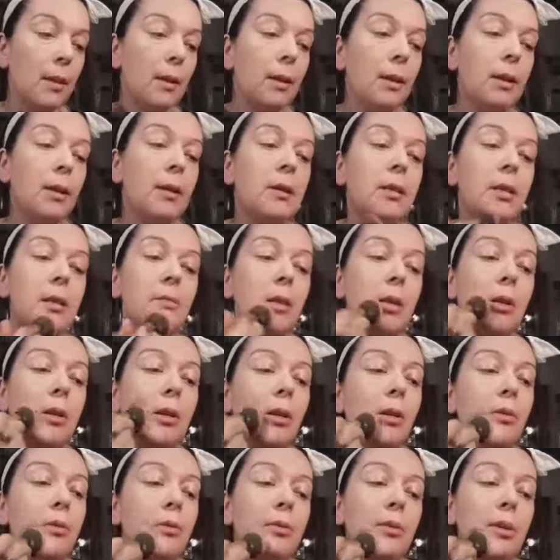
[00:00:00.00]
And I
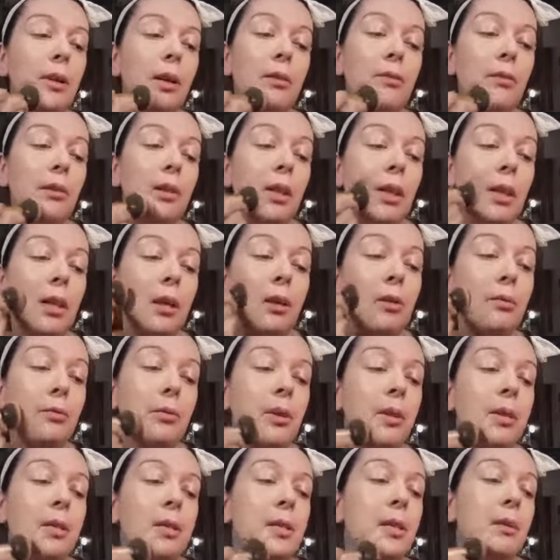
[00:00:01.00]
really love
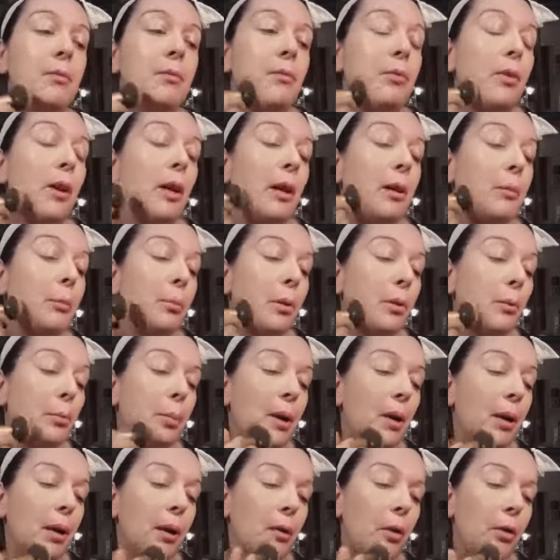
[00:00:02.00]
this Infallible
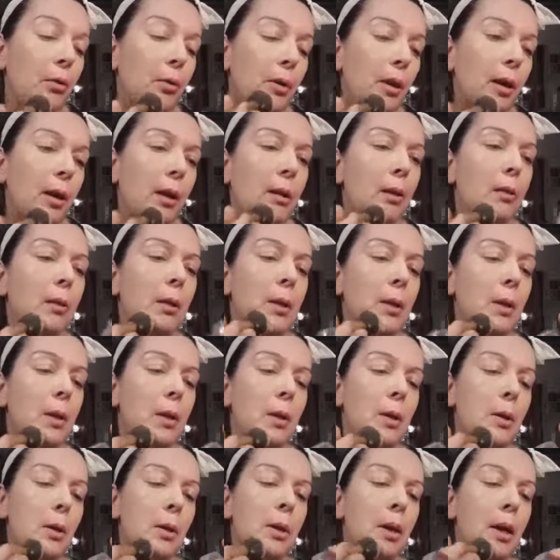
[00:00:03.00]
by L'Oreal,
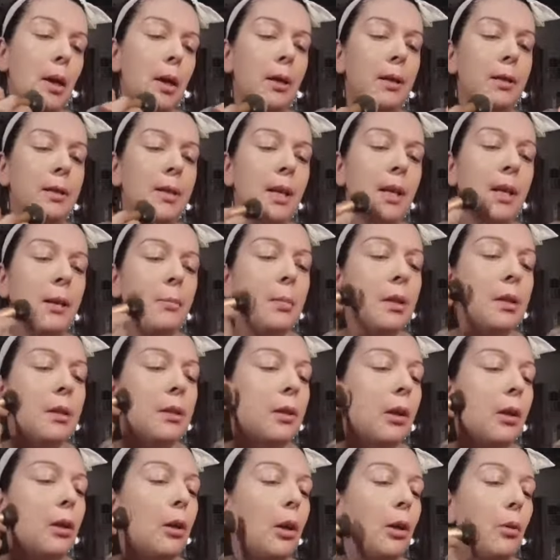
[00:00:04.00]
and I'm in
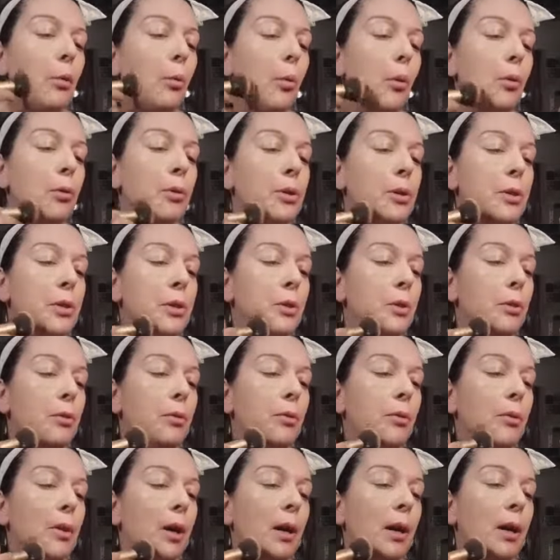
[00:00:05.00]
the colour
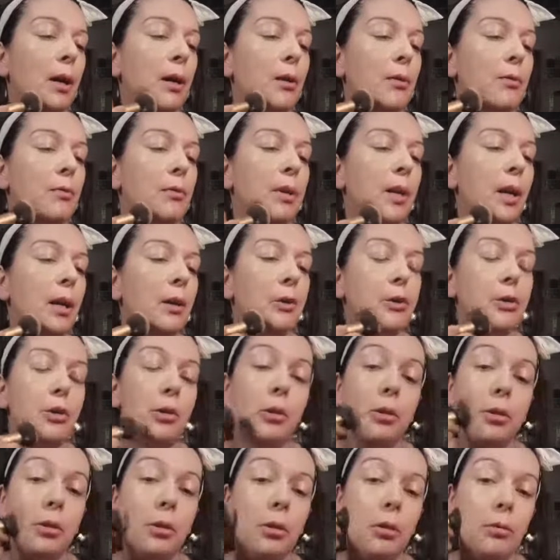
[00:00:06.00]
125
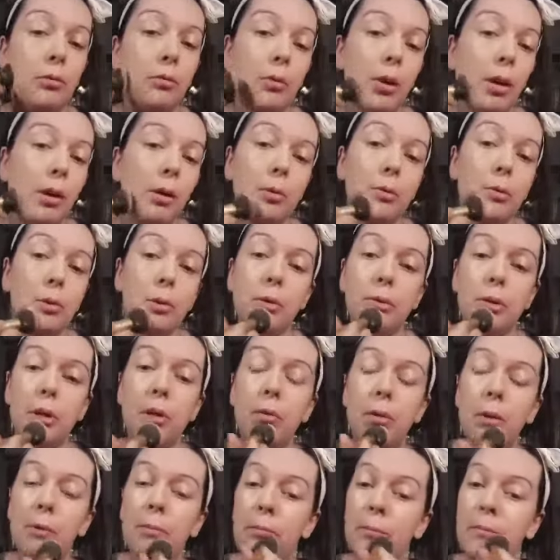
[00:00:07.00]
Natural Rose.